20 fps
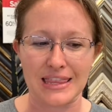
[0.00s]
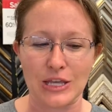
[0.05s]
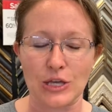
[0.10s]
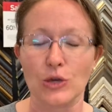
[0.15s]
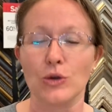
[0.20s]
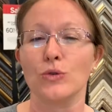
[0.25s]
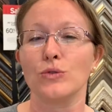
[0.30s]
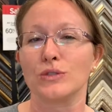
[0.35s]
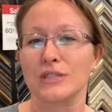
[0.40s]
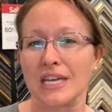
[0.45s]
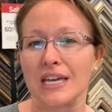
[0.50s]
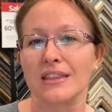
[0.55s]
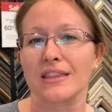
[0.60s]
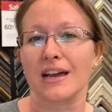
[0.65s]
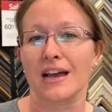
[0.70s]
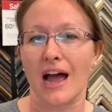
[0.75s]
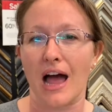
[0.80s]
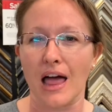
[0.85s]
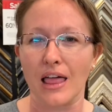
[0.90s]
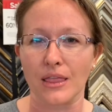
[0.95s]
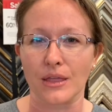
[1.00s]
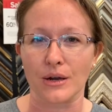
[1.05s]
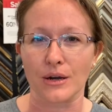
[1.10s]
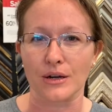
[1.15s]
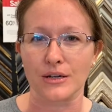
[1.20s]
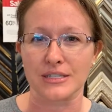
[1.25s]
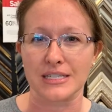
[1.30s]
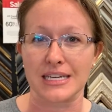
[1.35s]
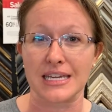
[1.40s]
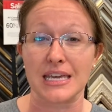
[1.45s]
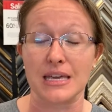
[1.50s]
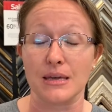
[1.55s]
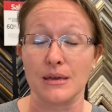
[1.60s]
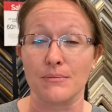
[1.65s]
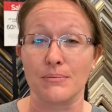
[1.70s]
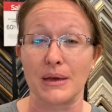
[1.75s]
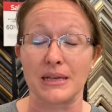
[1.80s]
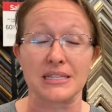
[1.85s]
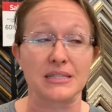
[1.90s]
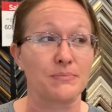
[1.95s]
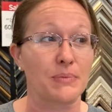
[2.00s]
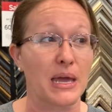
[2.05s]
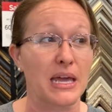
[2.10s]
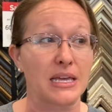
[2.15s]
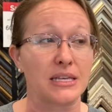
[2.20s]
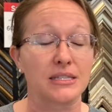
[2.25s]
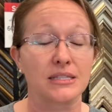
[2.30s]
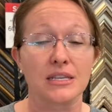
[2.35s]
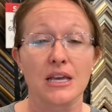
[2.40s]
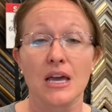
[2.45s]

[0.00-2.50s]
using the color to keep a space